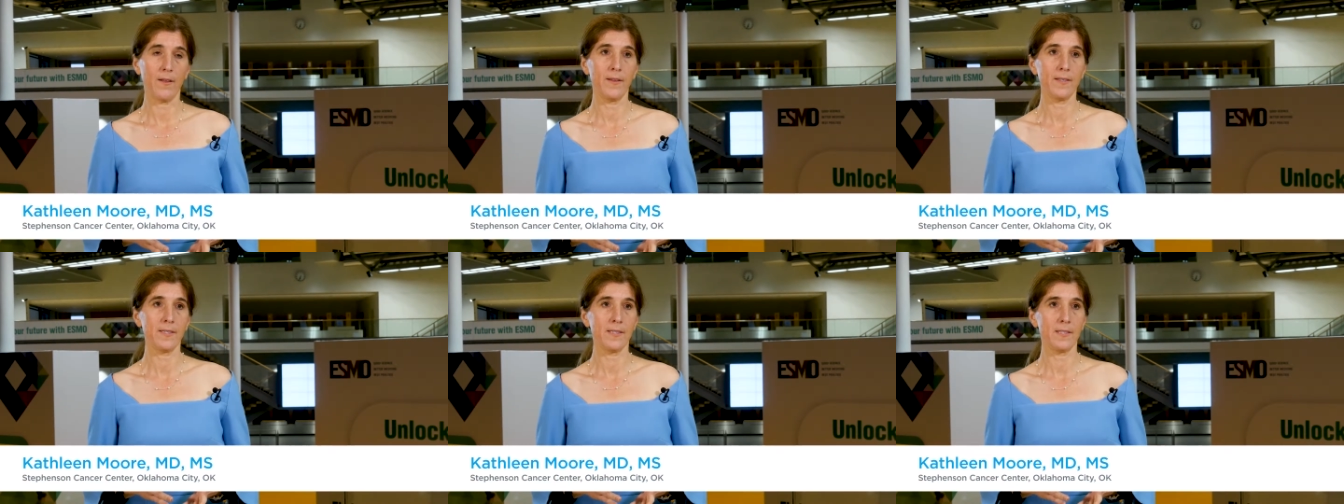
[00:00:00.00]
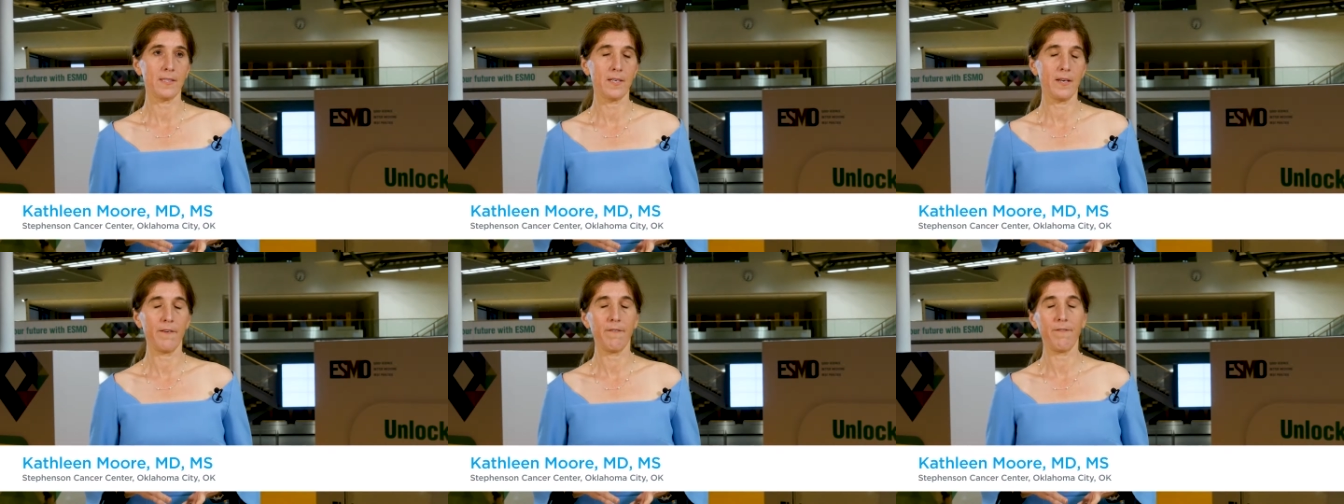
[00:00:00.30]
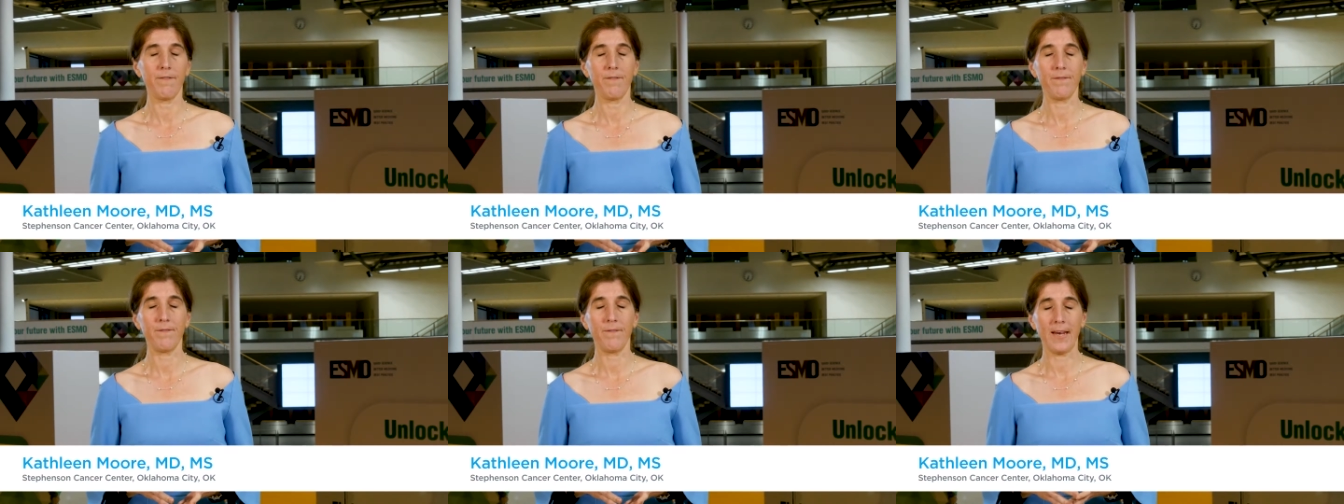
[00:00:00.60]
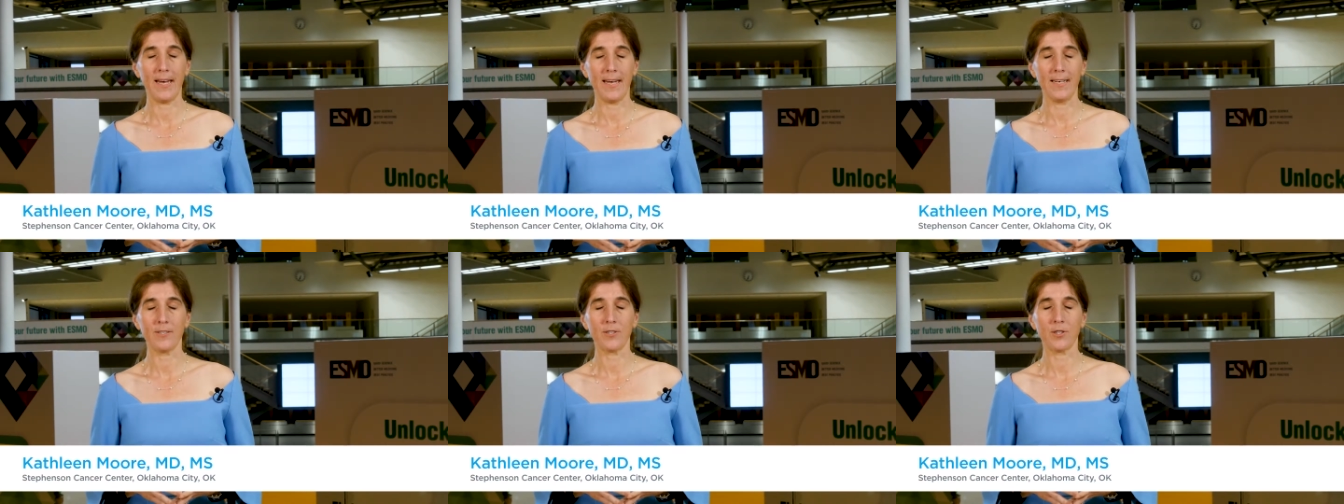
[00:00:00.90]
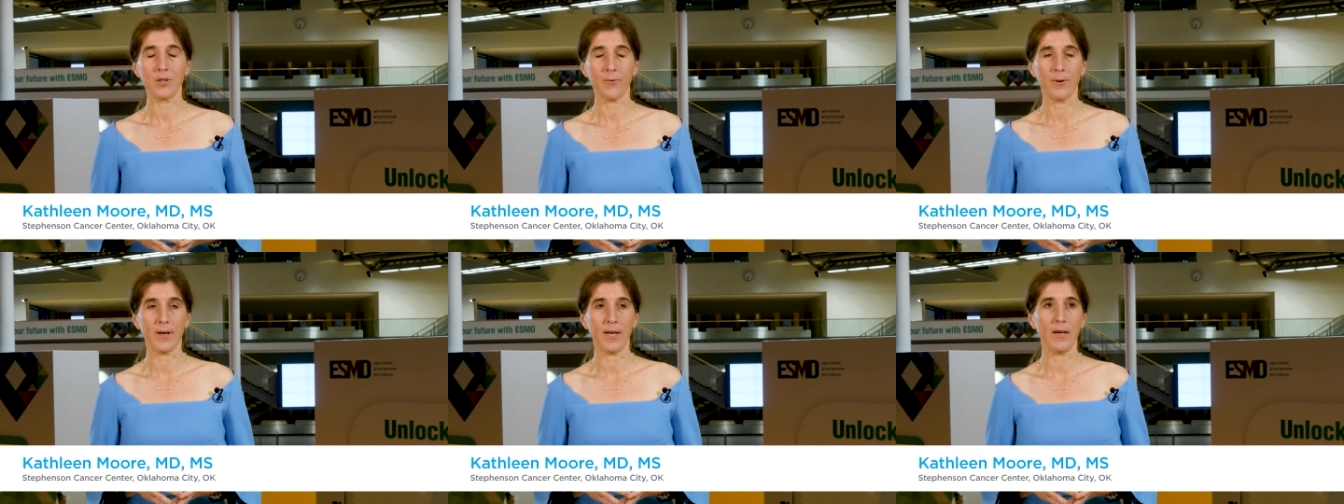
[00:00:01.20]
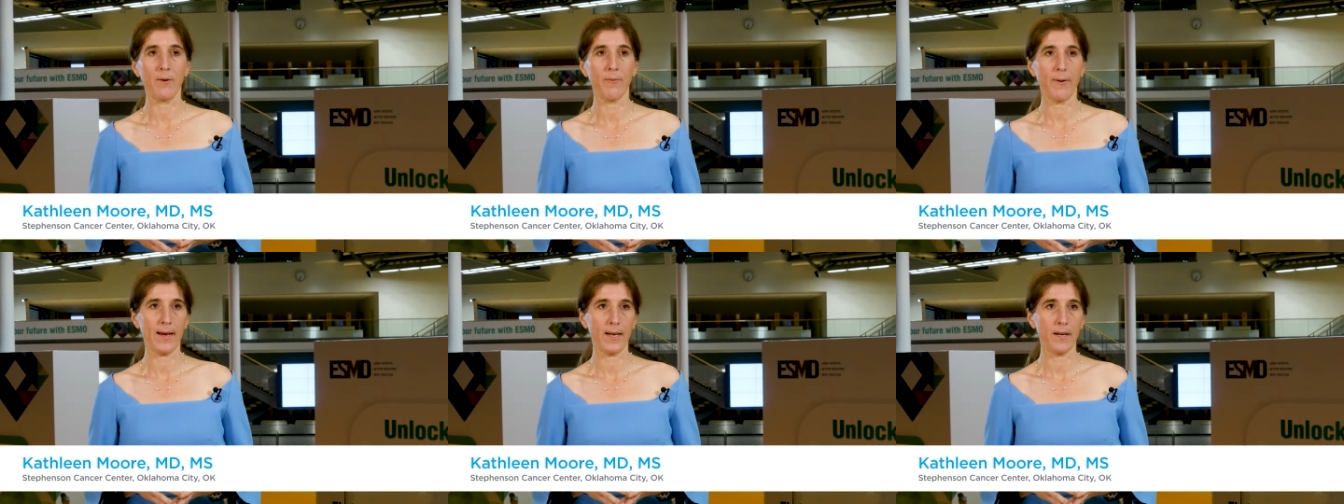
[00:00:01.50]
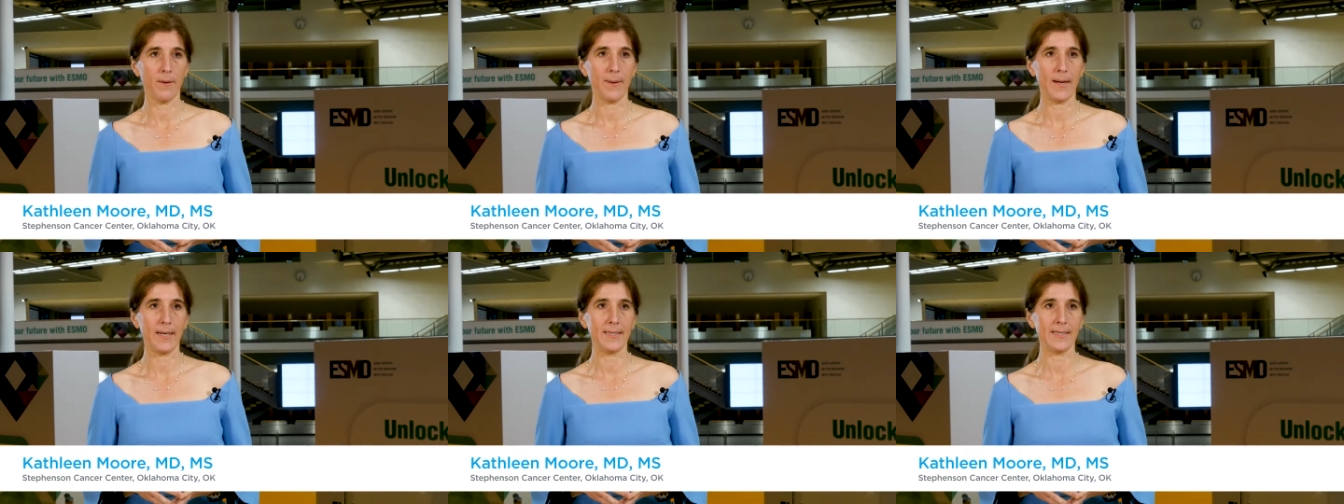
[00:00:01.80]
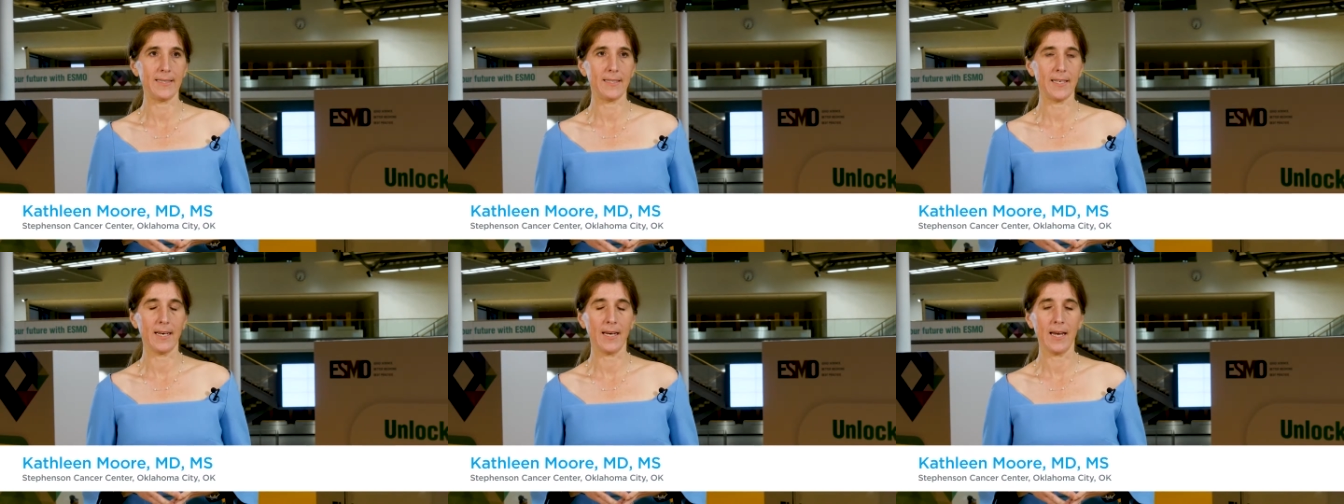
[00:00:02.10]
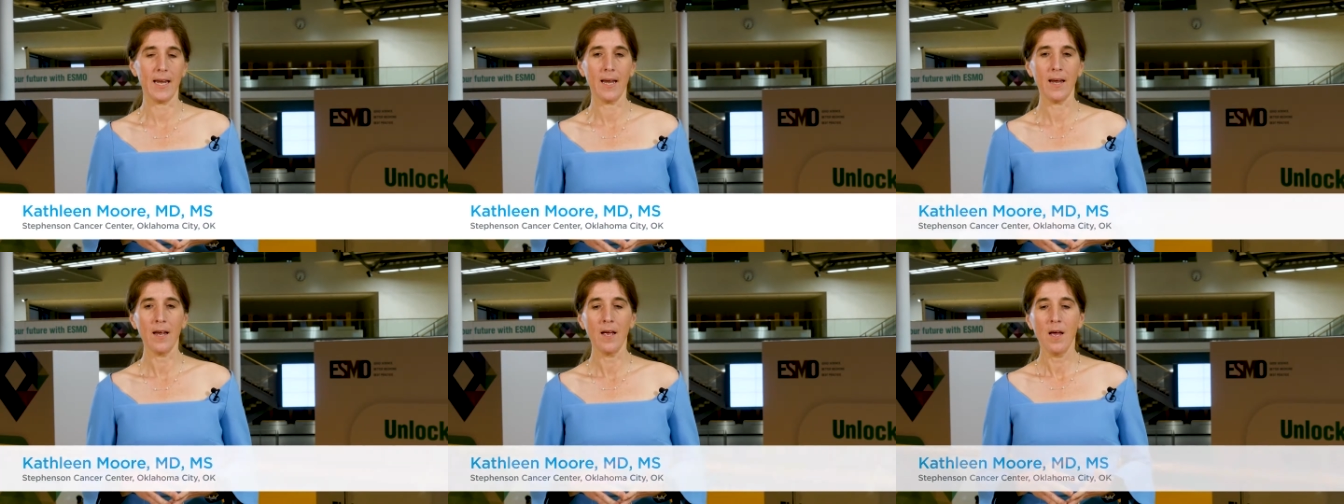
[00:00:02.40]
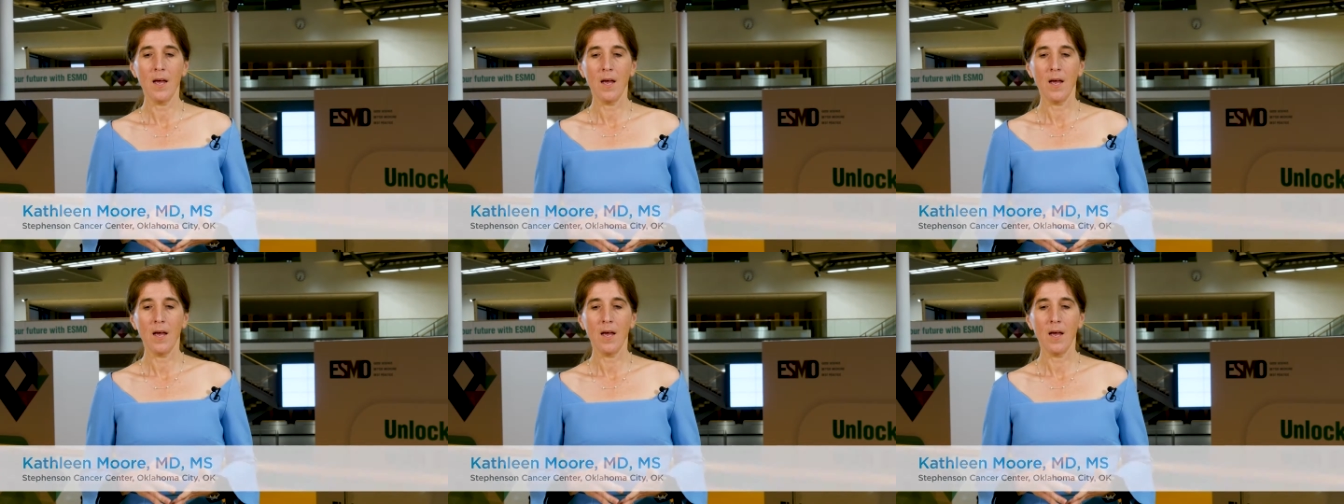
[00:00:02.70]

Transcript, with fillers: This is a phase three randomized study